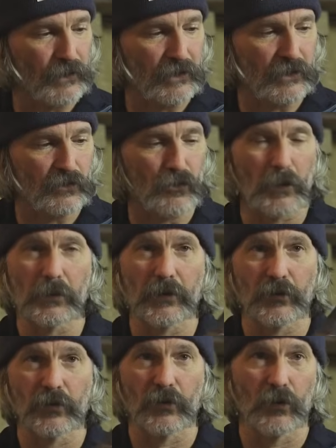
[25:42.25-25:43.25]
This is strawberry
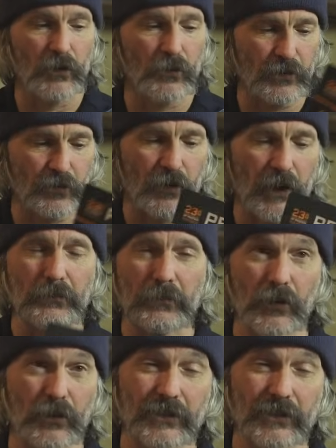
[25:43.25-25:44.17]
and granola with dried milk.